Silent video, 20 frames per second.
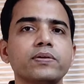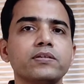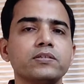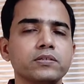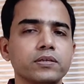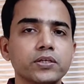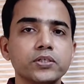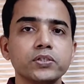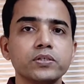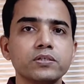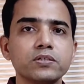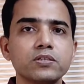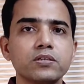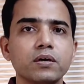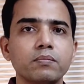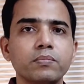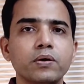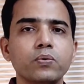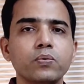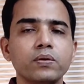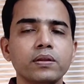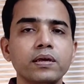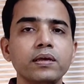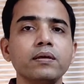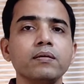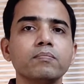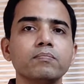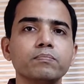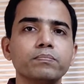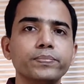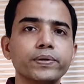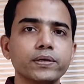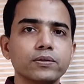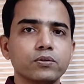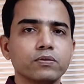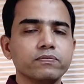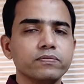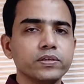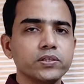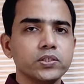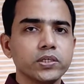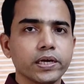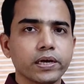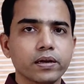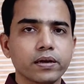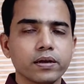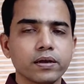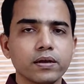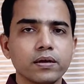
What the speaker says: discussions about the birth of the child.